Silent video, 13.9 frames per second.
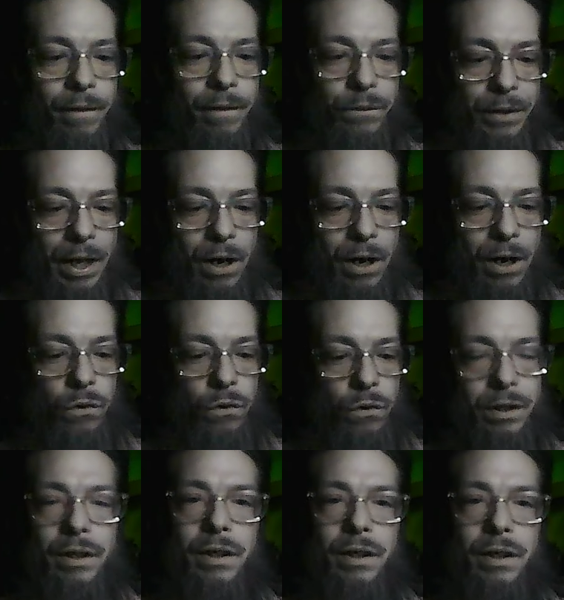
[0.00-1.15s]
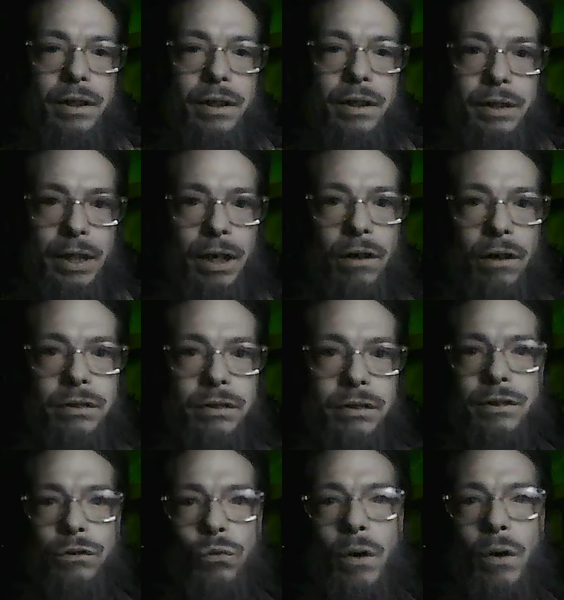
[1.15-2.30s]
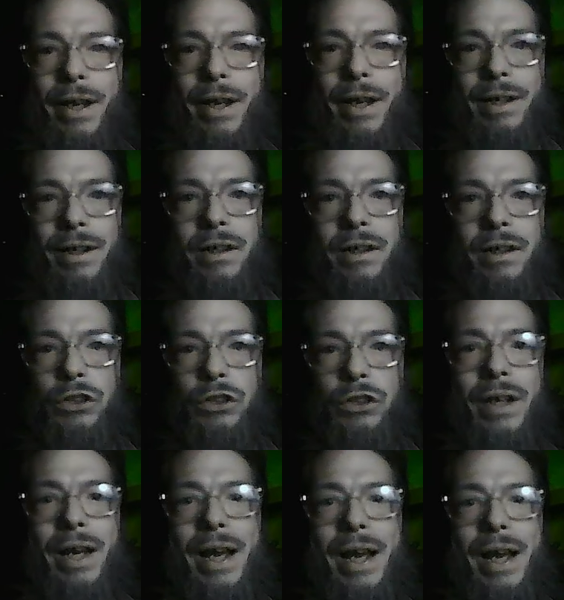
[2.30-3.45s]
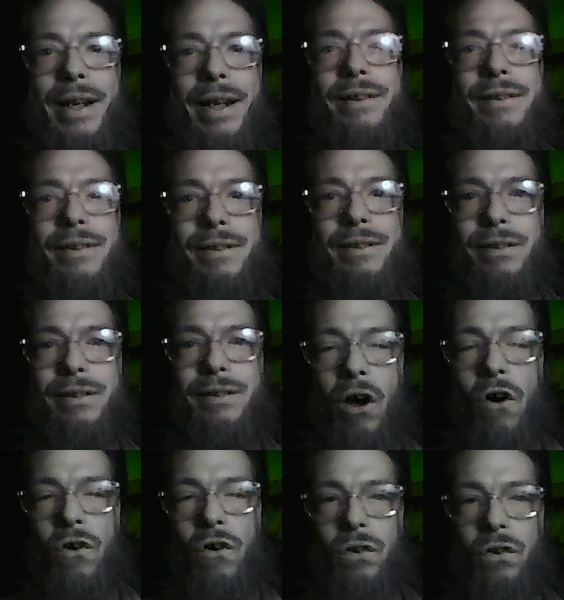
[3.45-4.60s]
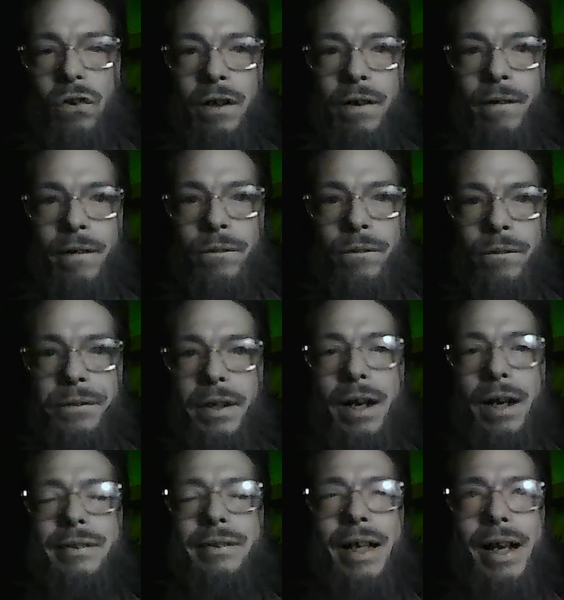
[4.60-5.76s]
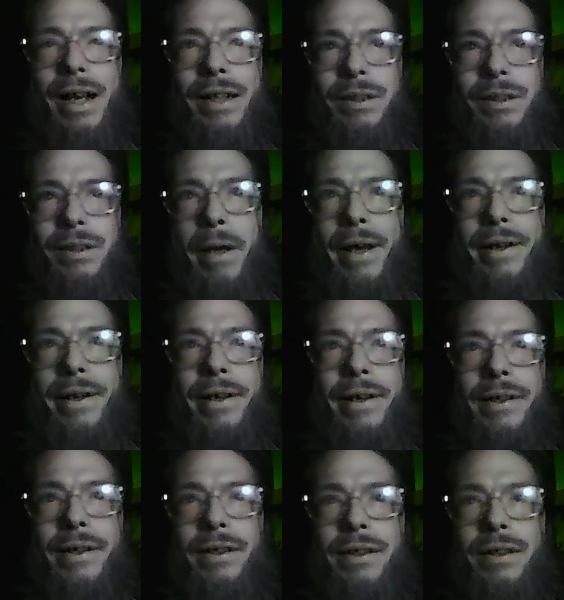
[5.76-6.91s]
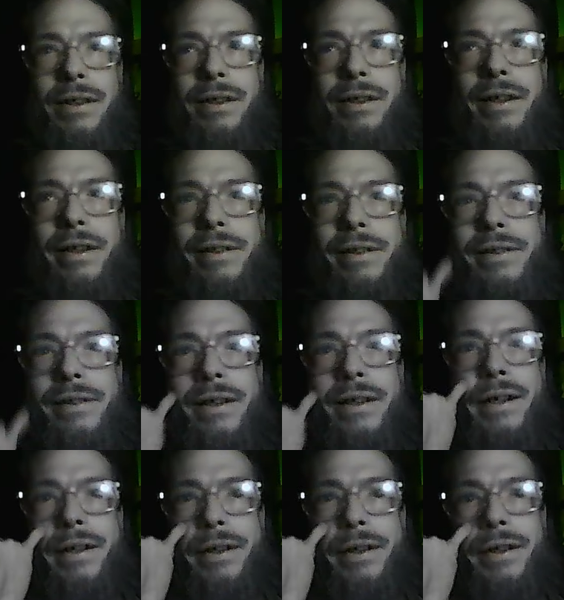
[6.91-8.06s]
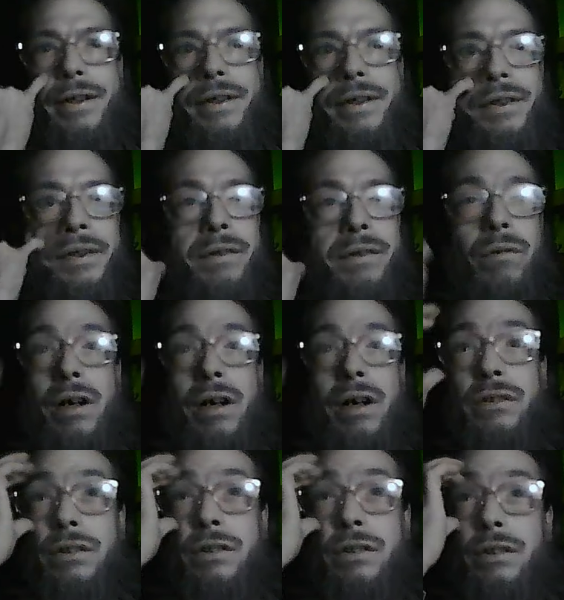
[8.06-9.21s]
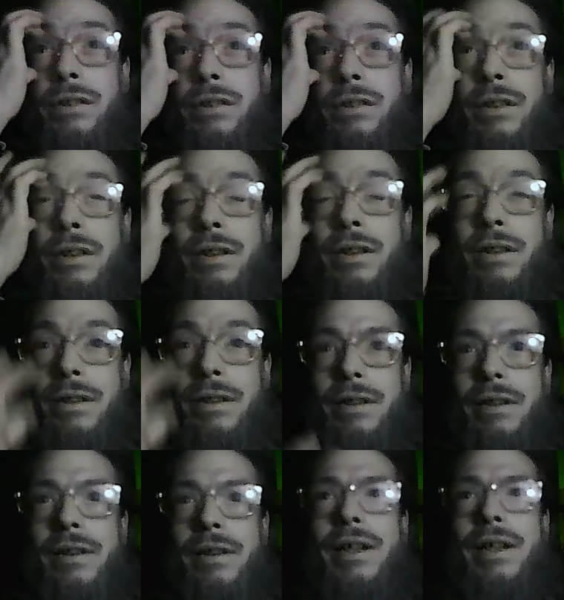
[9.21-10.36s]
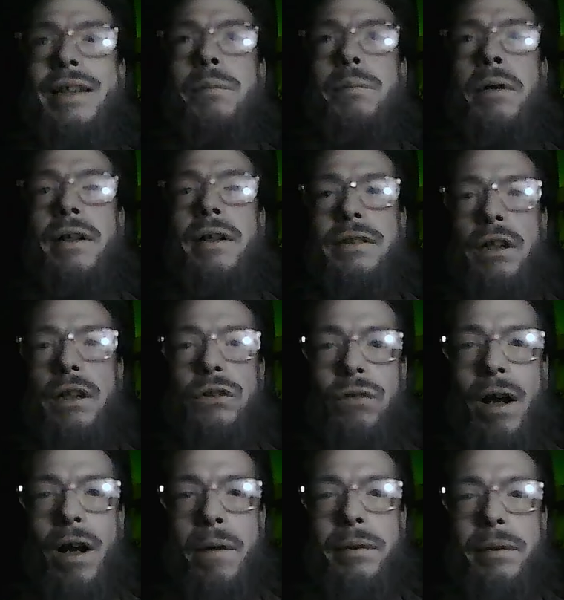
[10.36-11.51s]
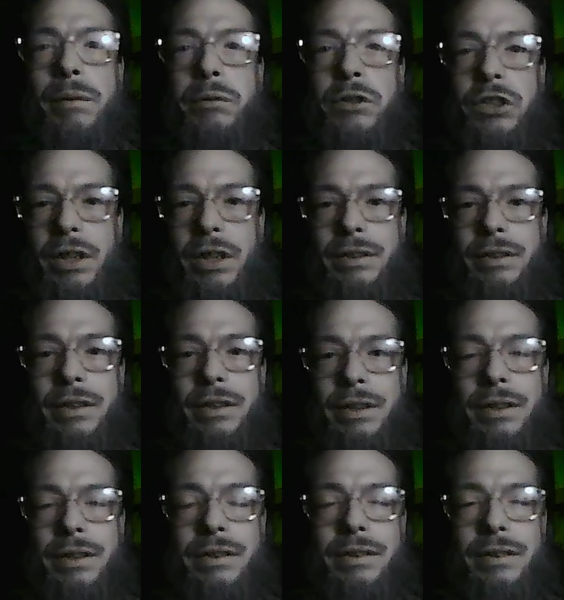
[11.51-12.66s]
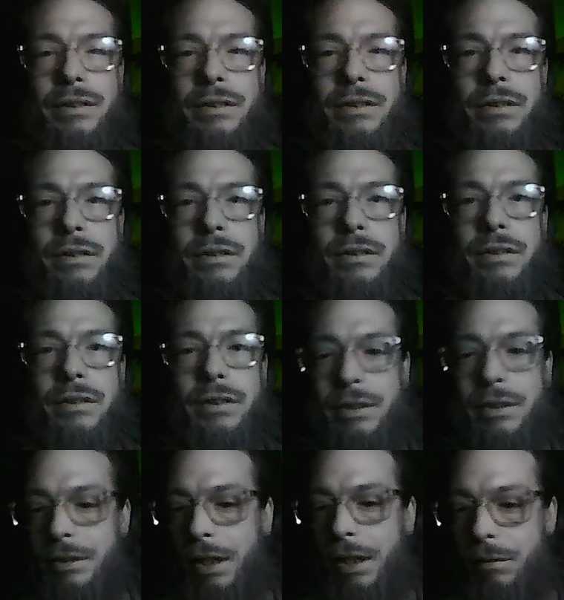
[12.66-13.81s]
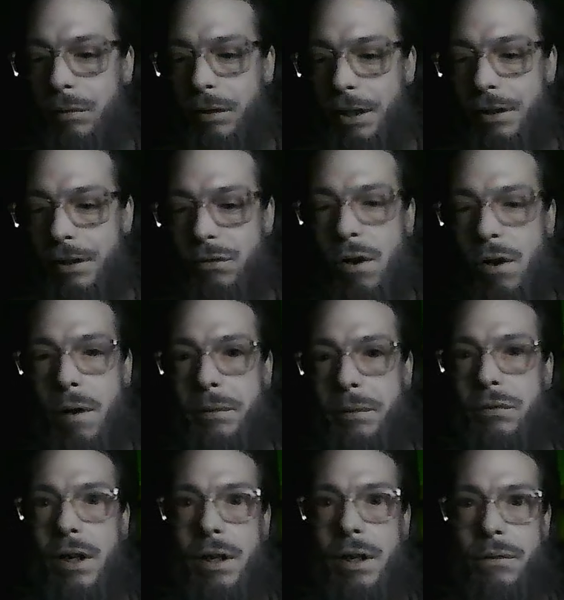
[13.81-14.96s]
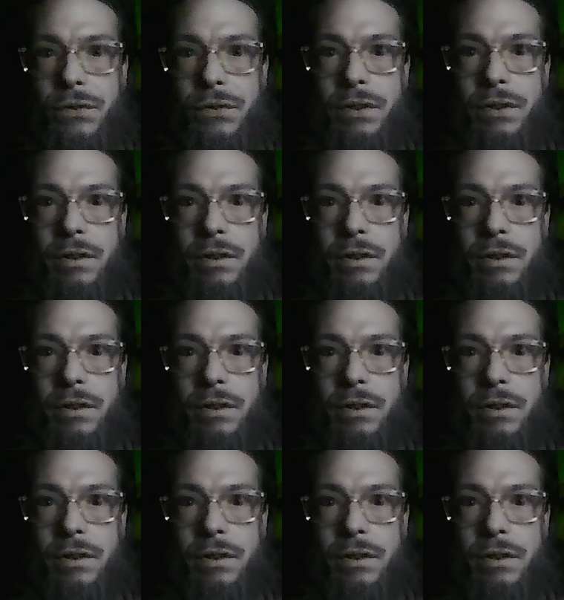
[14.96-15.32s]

Now, the only other way you can install a testbed is, well, you have to put another drive in your machine, and I don't want to keep swapping drives.